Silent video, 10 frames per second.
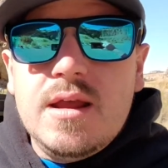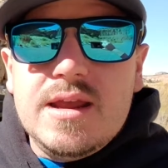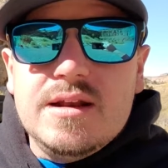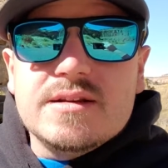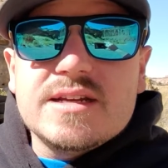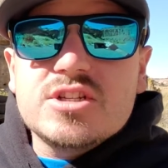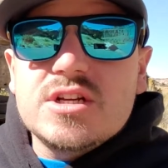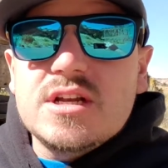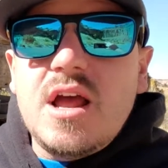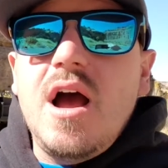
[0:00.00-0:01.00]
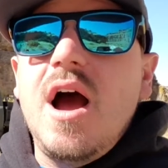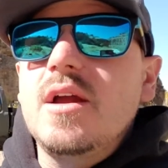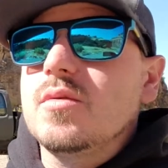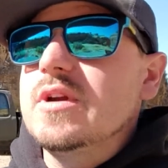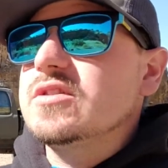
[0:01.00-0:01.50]
In addition, I
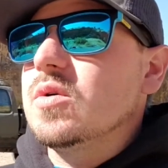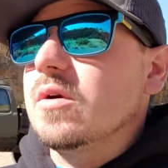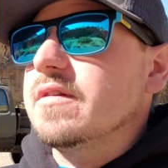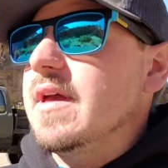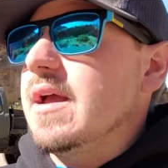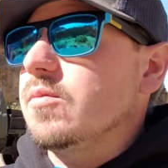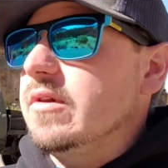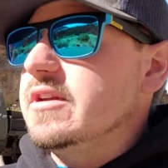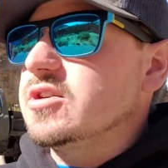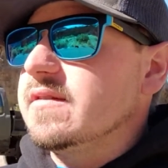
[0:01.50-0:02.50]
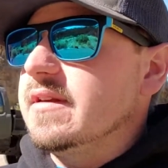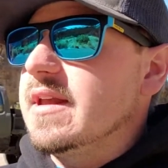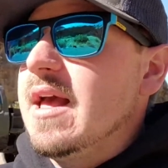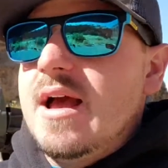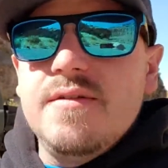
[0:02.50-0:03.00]
retorque them religiously.